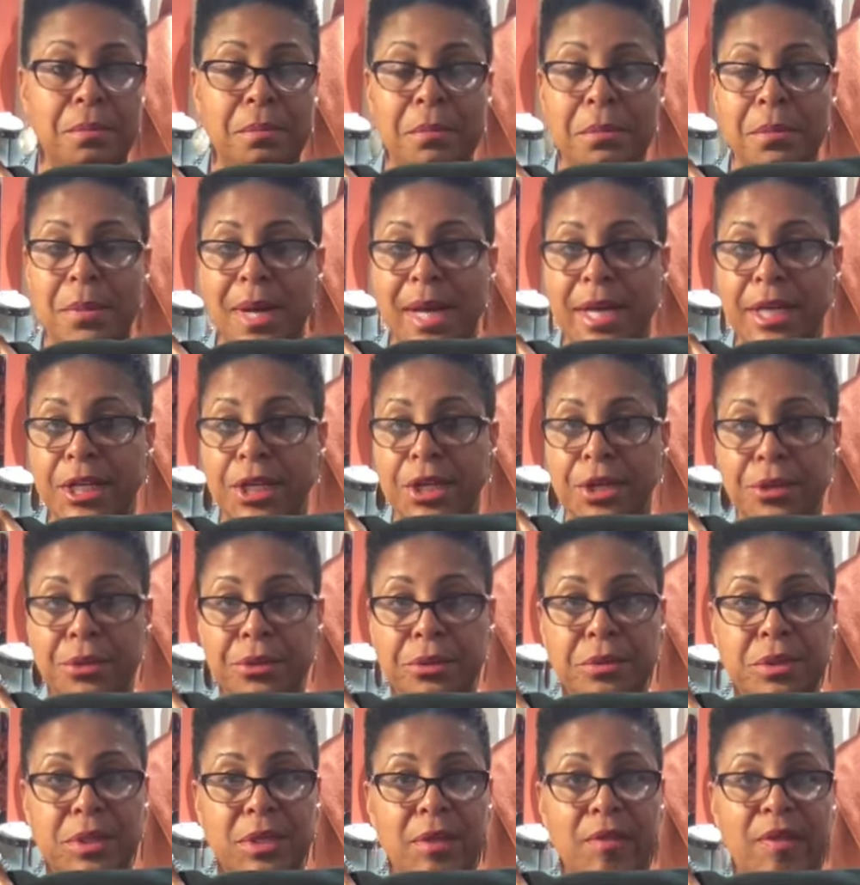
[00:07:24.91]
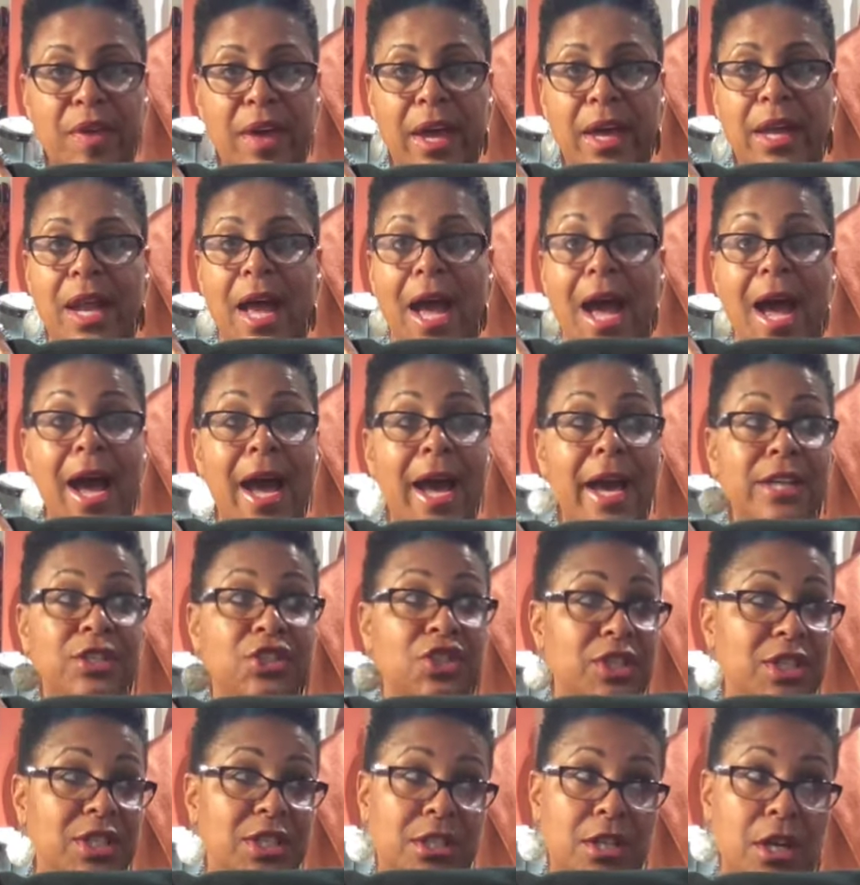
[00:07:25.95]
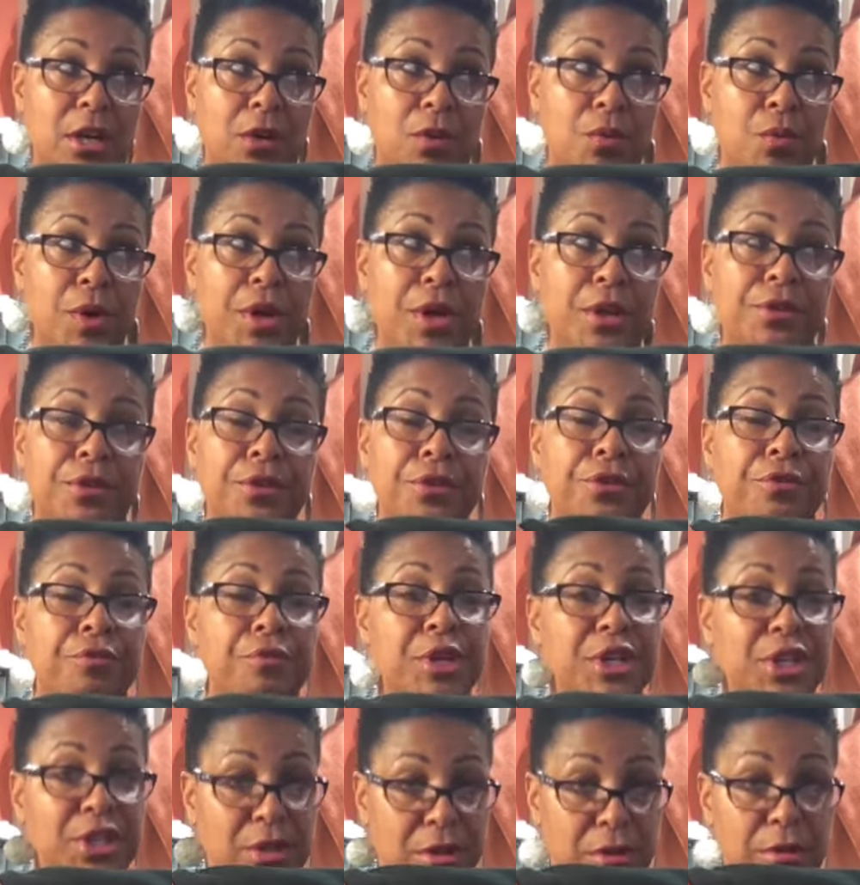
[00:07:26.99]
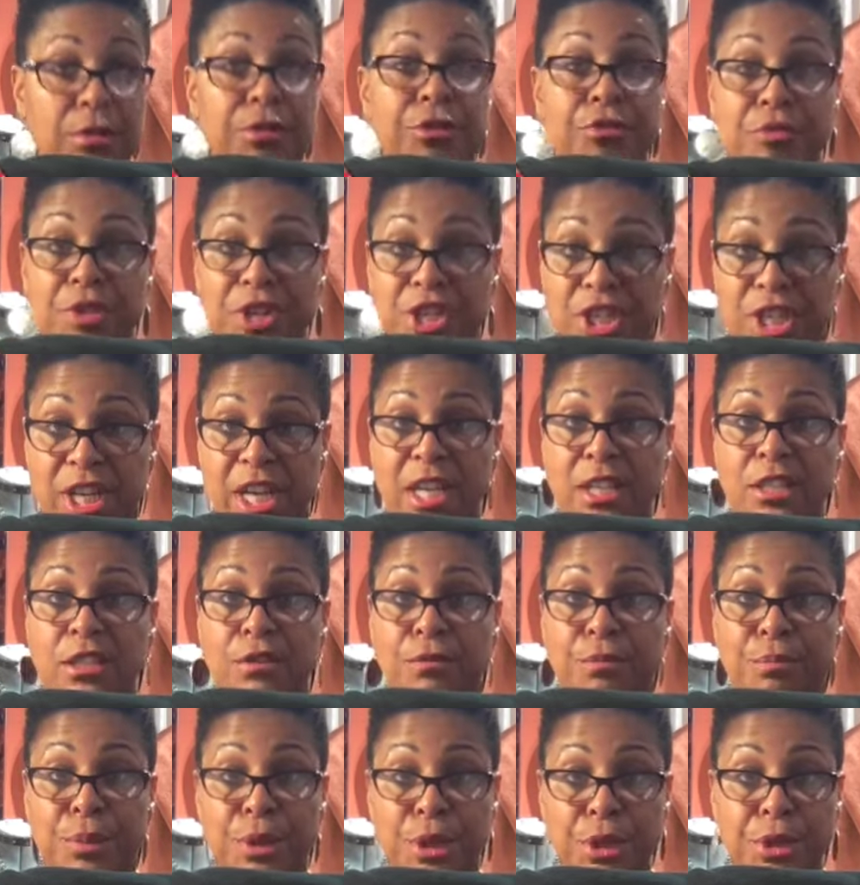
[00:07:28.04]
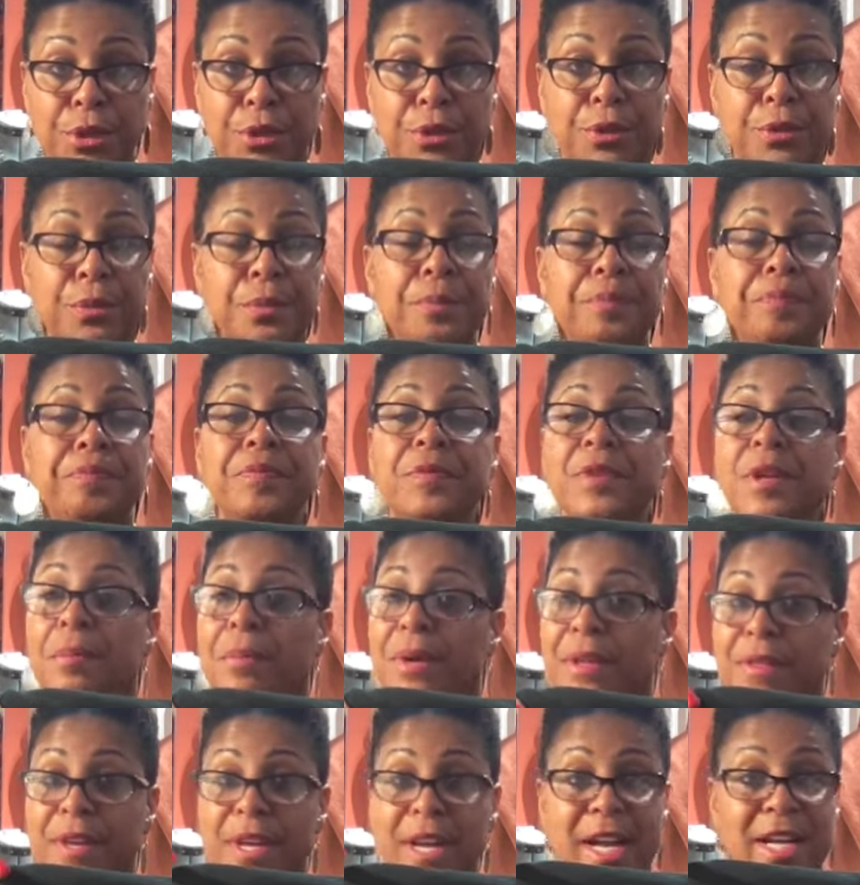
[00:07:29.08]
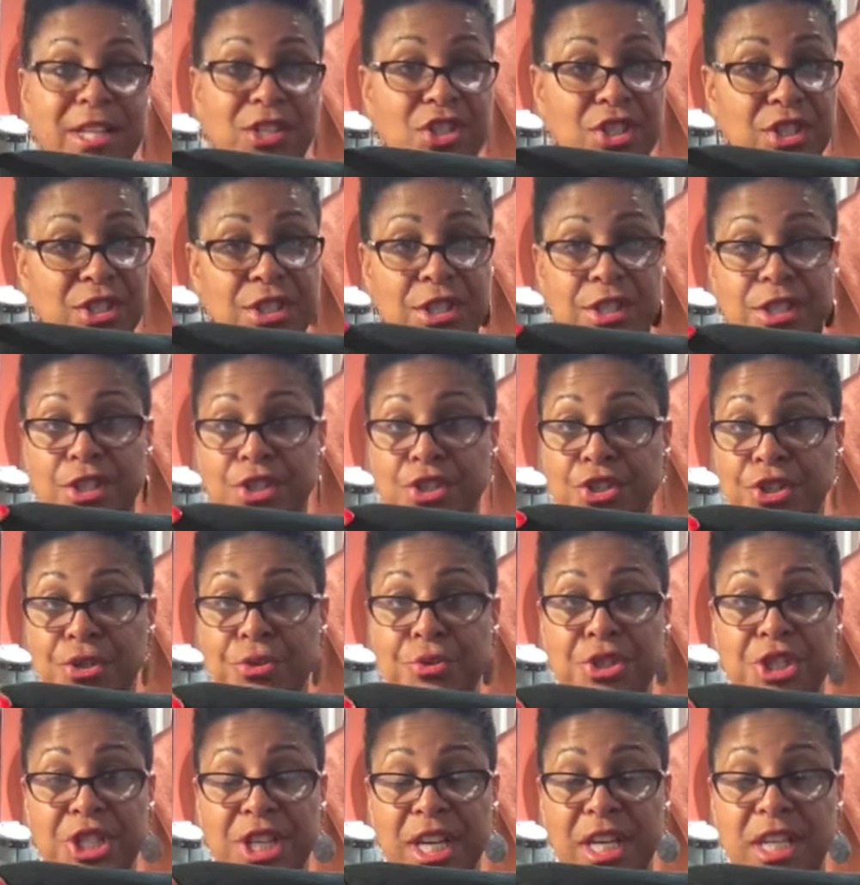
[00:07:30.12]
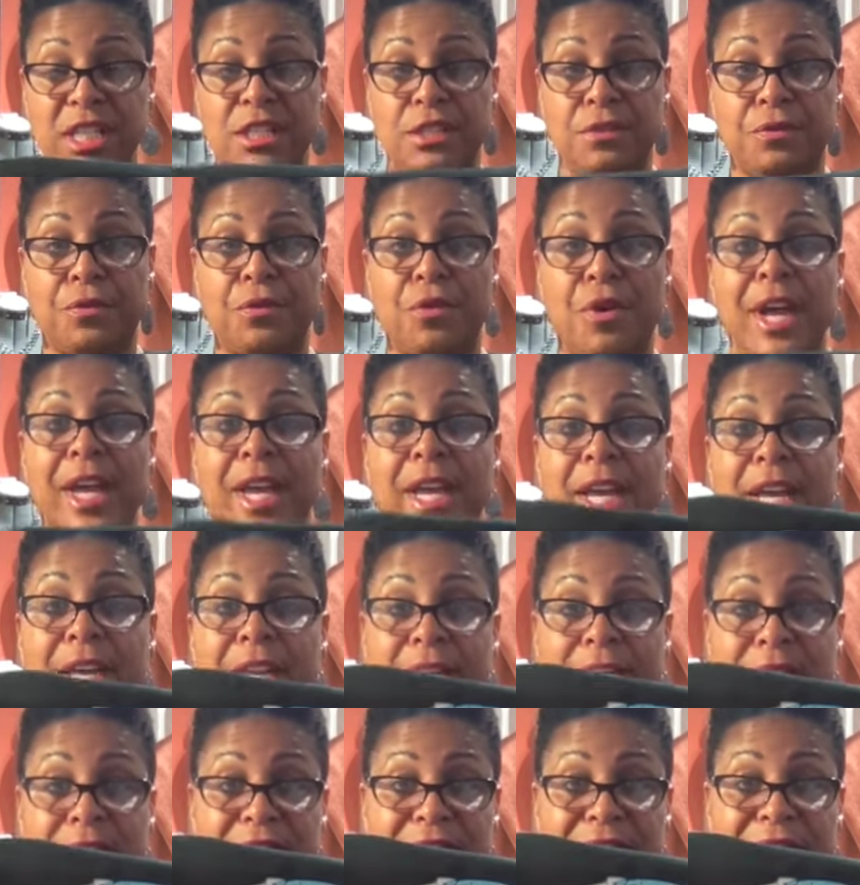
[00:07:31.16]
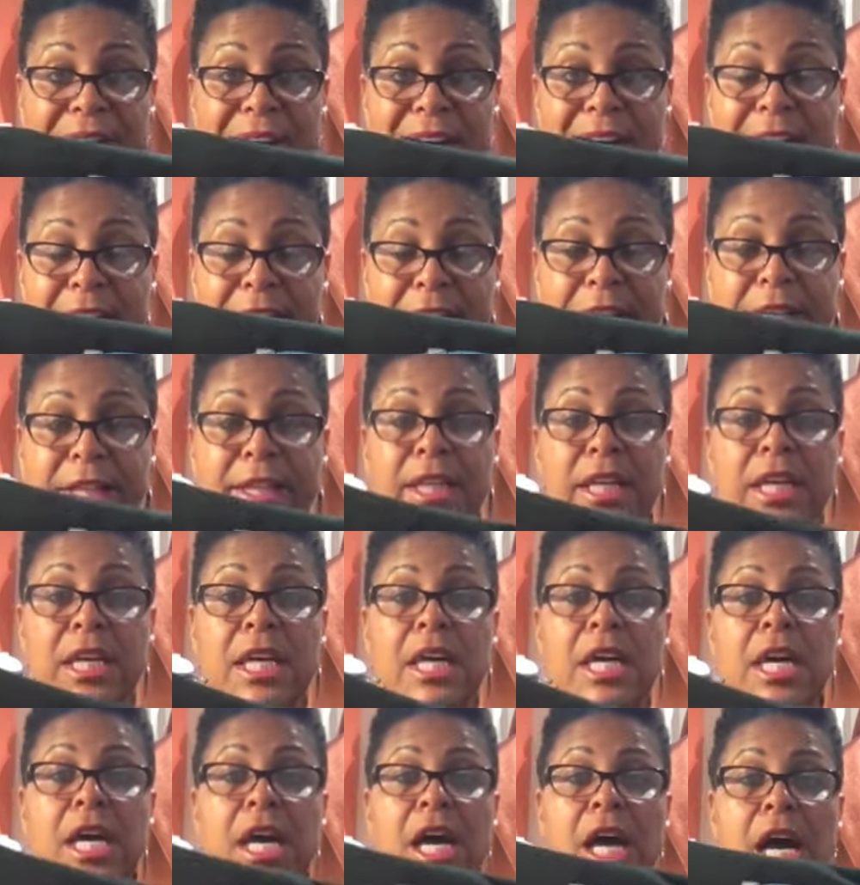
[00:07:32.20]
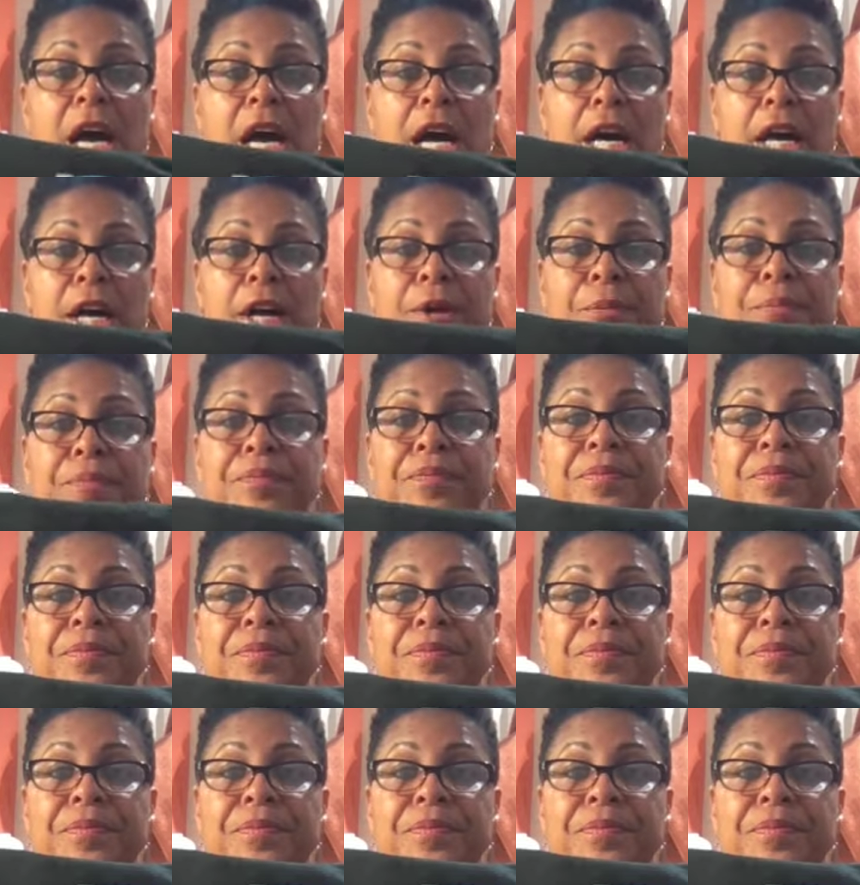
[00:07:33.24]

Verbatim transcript: minute that I just stuck with three the three shades of blue, but then I just did the two shades of gray, and it's fine. Um,